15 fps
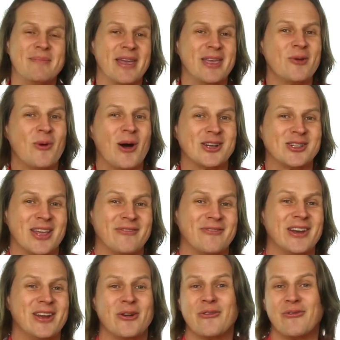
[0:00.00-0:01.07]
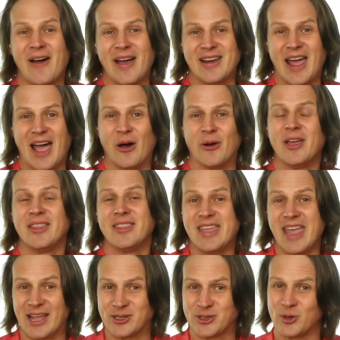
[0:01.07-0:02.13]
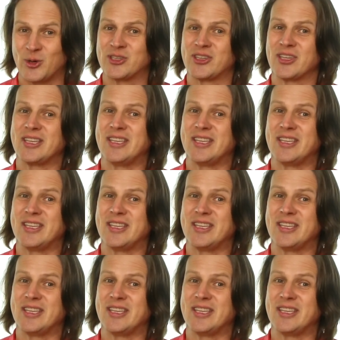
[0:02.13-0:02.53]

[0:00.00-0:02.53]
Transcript: to make you watch that video to find out. The answer is